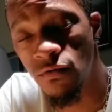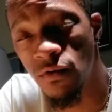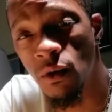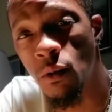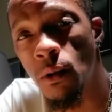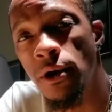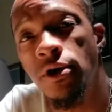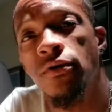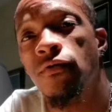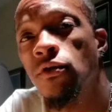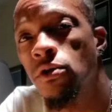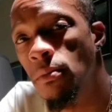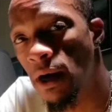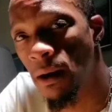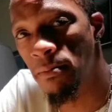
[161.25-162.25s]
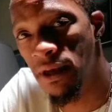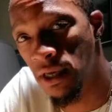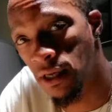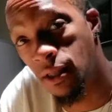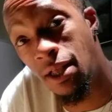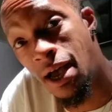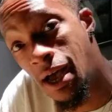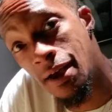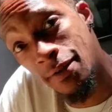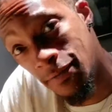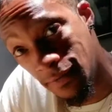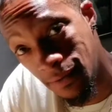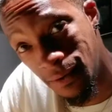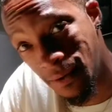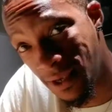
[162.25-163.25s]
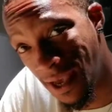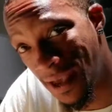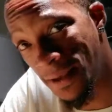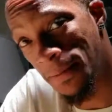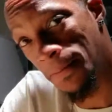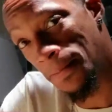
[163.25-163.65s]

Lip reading: feel wonderful about being alive. Okay.